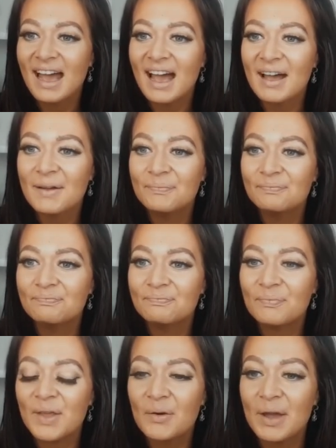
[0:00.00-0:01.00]

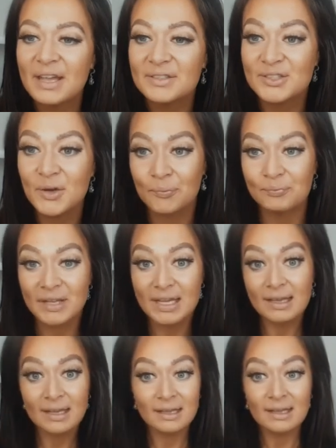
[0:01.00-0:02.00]
Okay, so
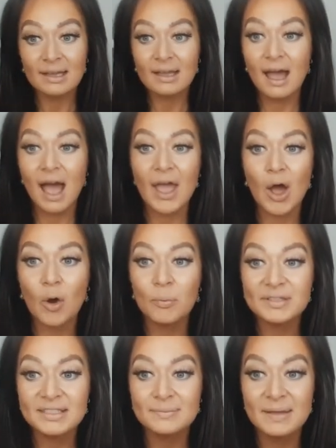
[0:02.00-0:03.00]
I hope
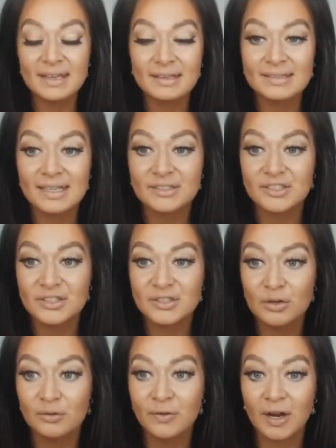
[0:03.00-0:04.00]
this is making sense
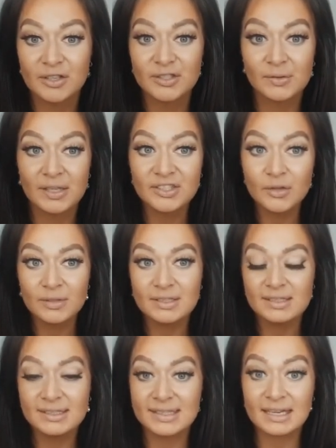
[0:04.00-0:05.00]
so far. So let's go into
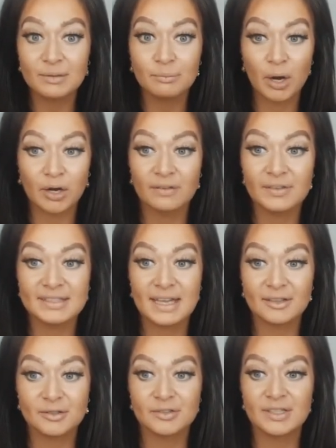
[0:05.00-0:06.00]
the second part of this
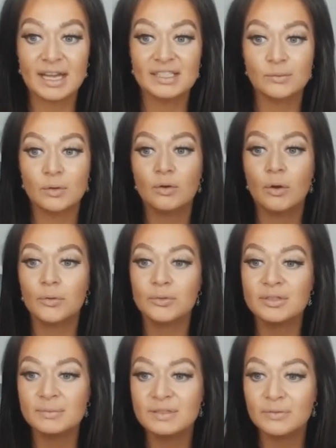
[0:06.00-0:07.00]
exercise and we'll go through
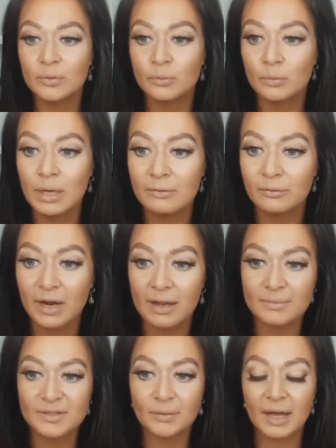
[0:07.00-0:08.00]
some different
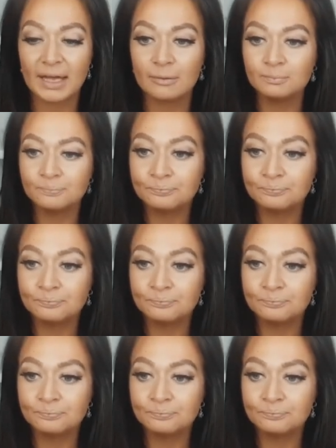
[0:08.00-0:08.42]
reframes, okay?